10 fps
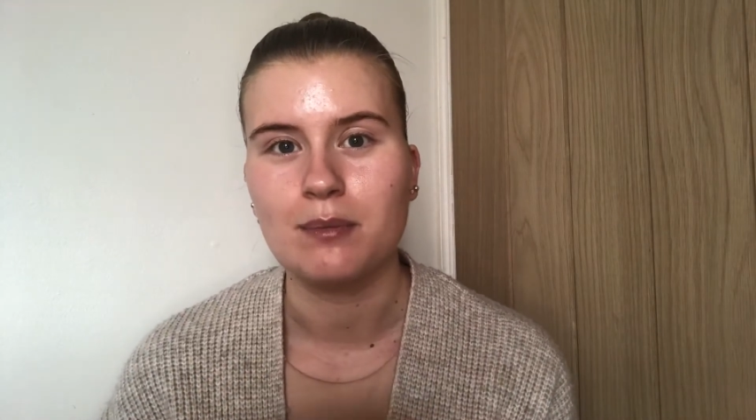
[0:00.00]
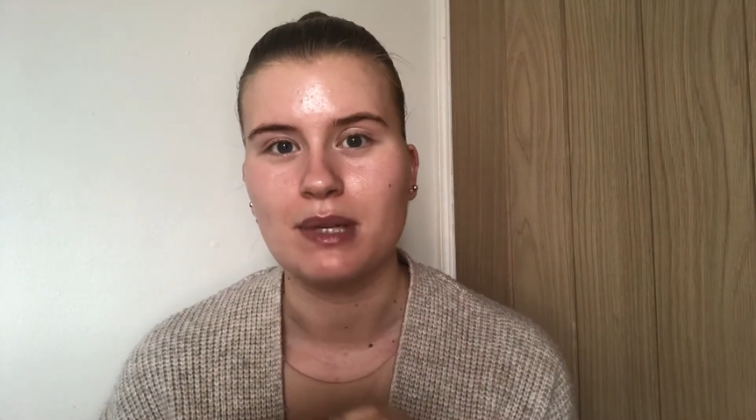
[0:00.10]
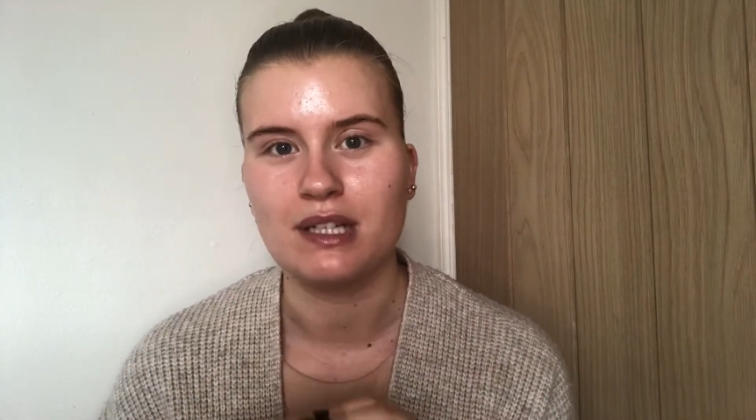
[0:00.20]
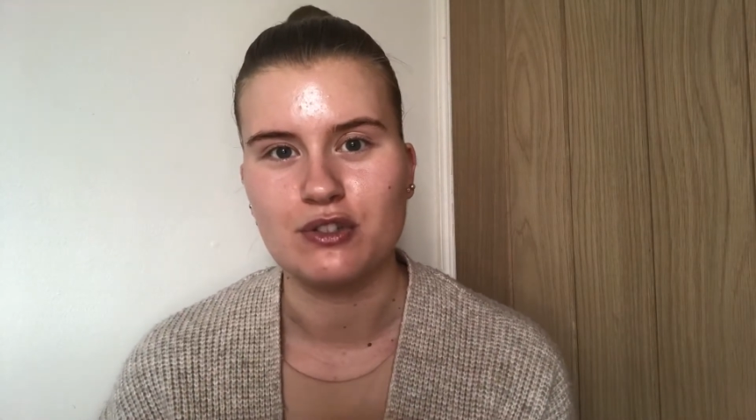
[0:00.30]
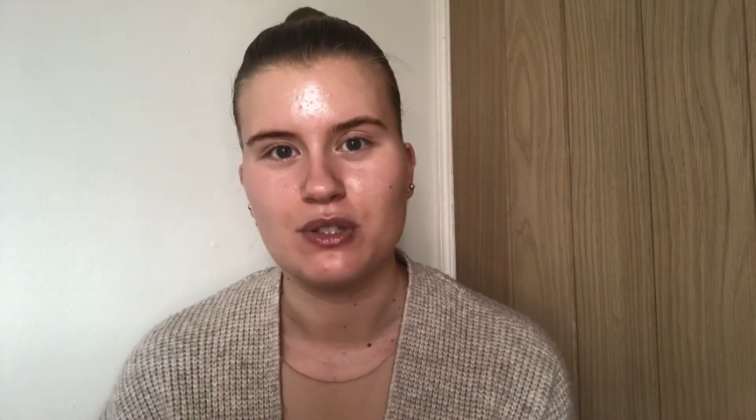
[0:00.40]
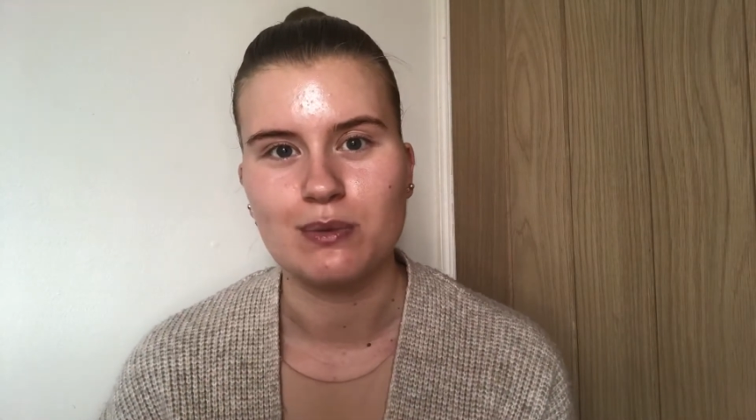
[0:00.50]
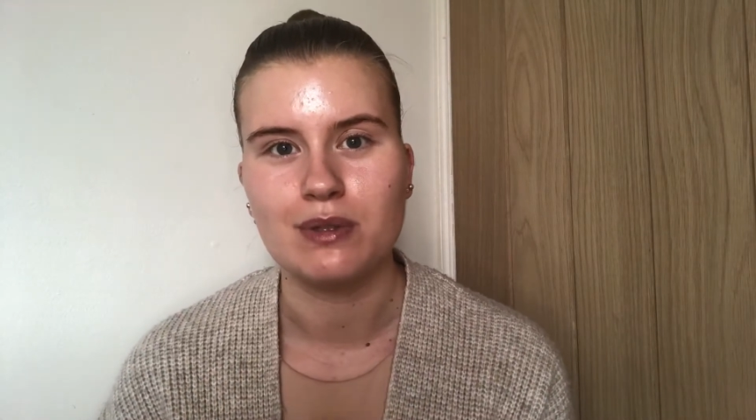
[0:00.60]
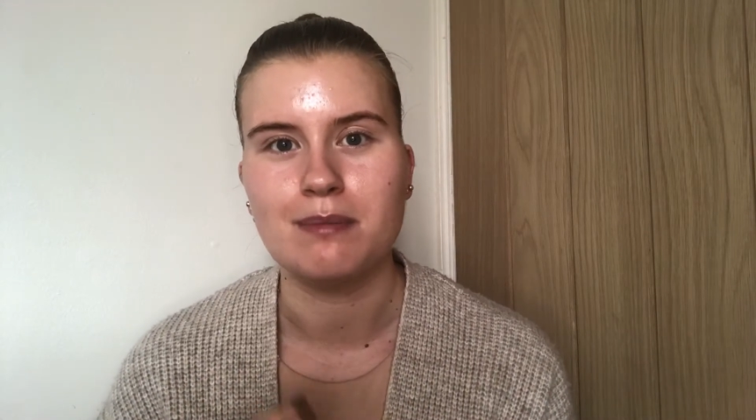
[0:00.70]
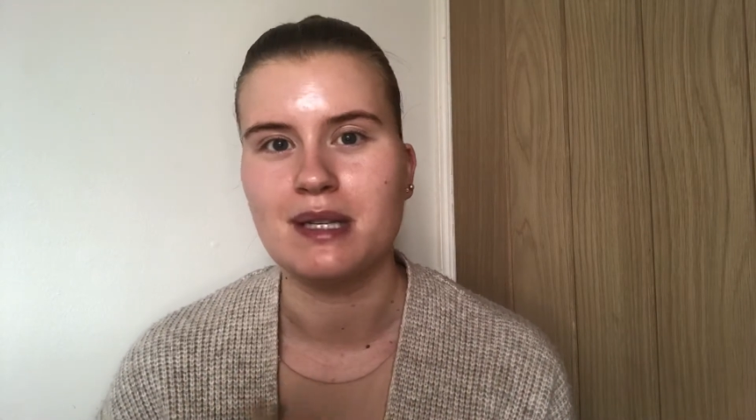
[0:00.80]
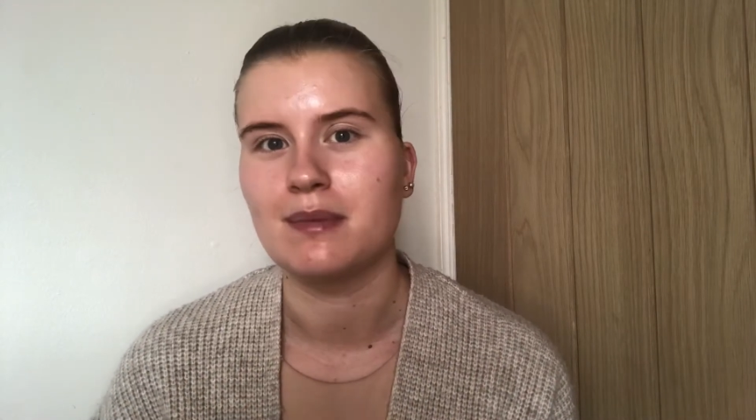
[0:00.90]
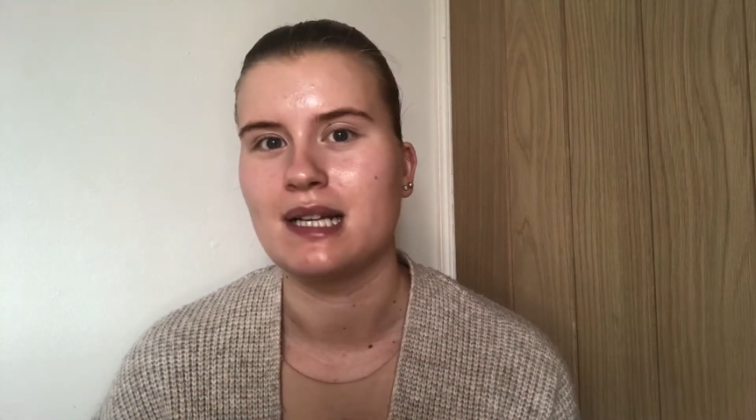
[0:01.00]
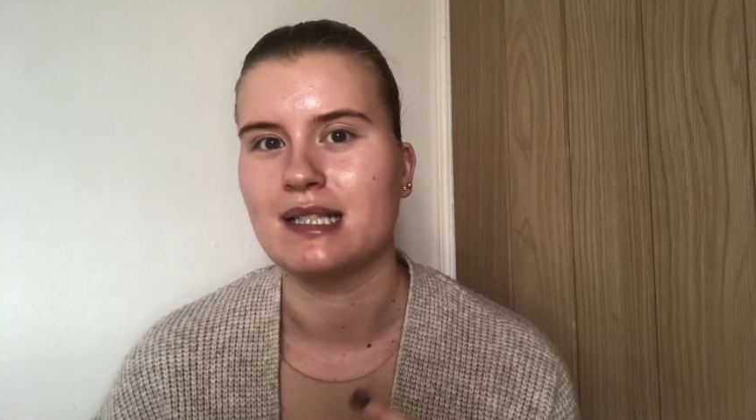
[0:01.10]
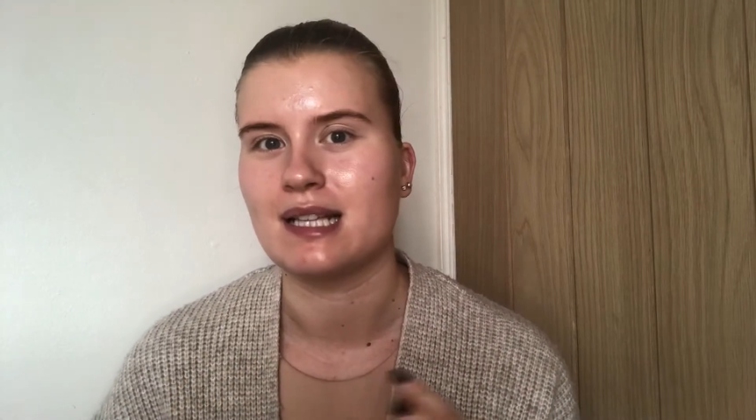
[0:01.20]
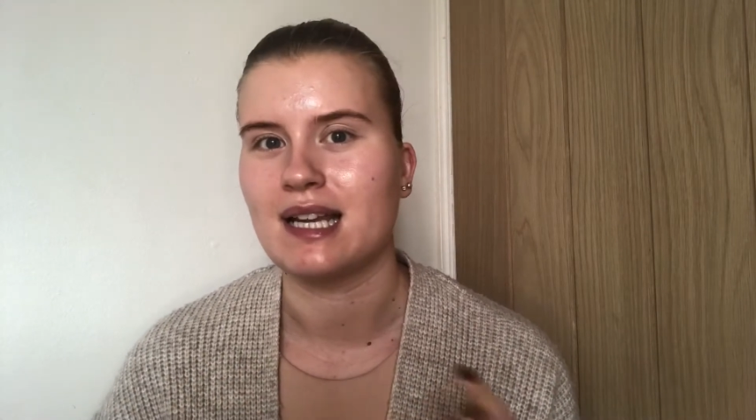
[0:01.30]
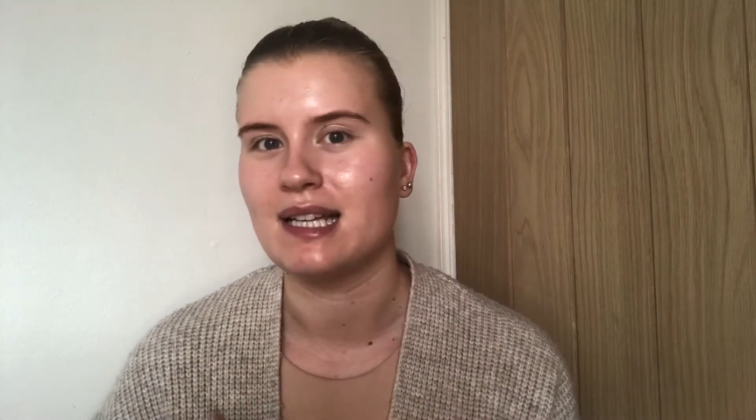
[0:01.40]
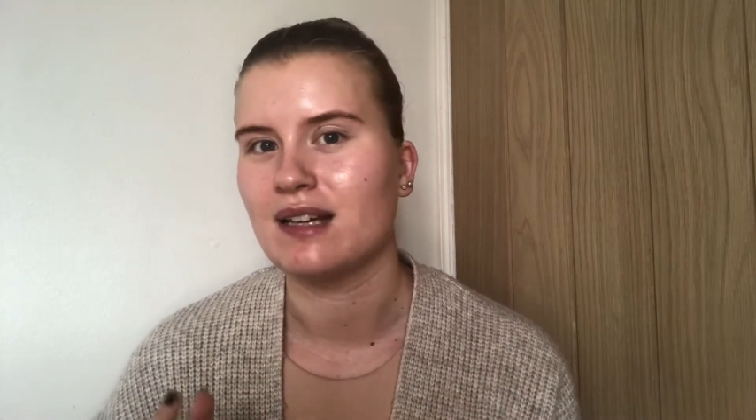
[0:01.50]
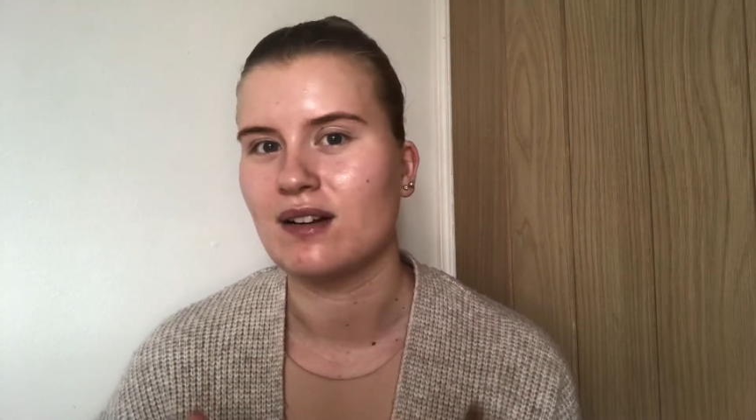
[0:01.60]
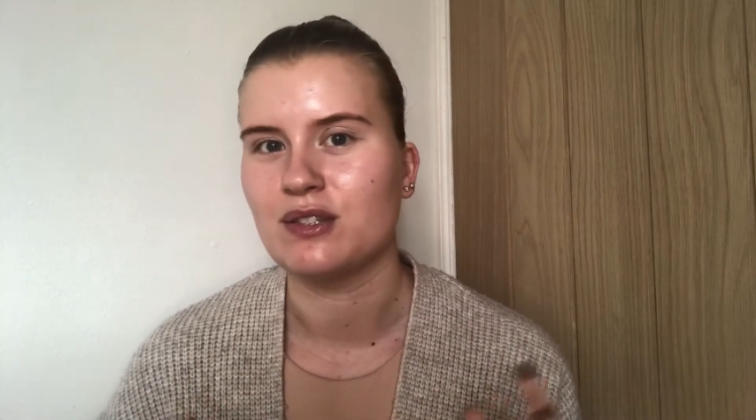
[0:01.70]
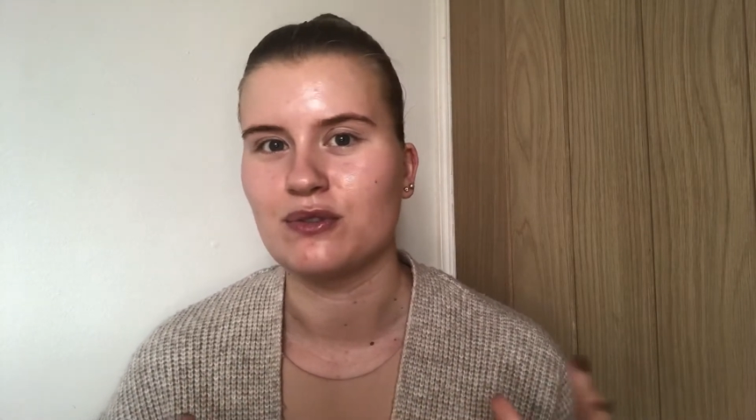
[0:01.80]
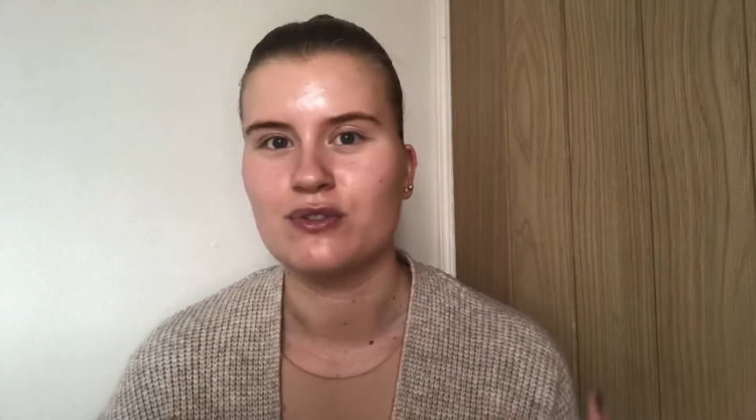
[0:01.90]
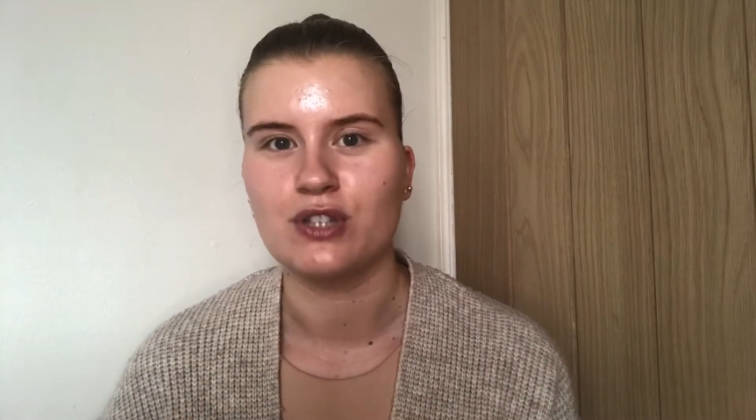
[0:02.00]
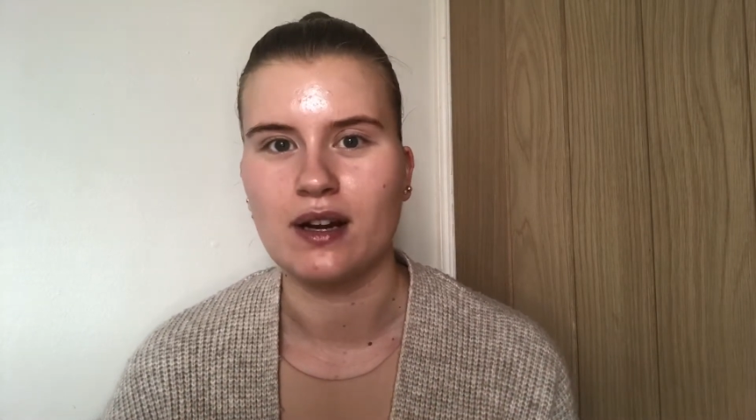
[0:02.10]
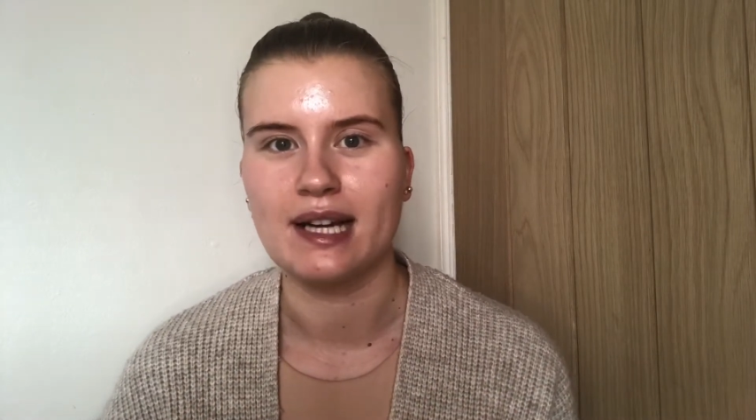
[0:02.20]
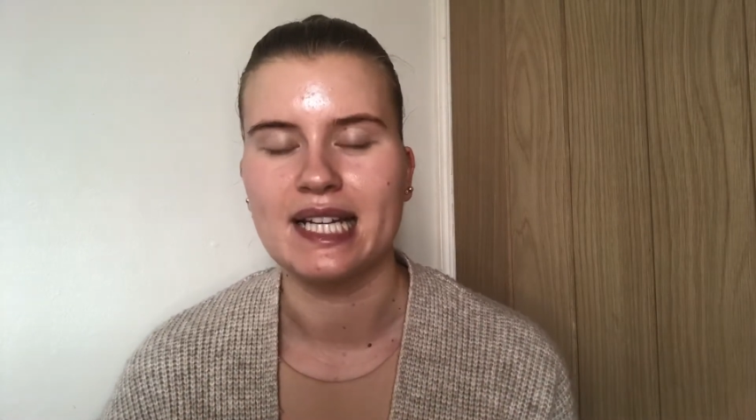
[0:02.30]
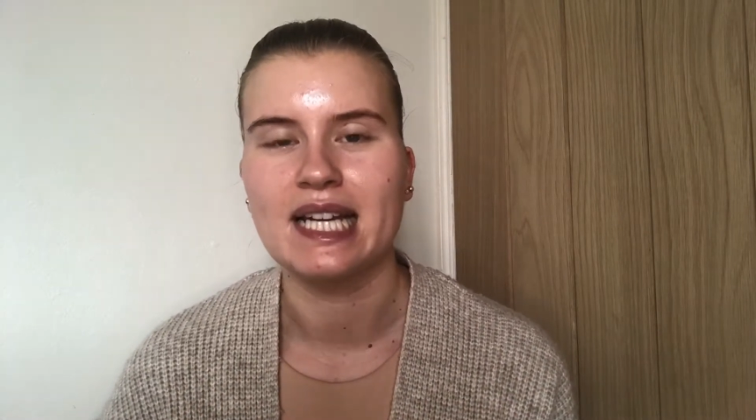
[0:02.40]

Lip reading: but I just want to minimise any kind of shine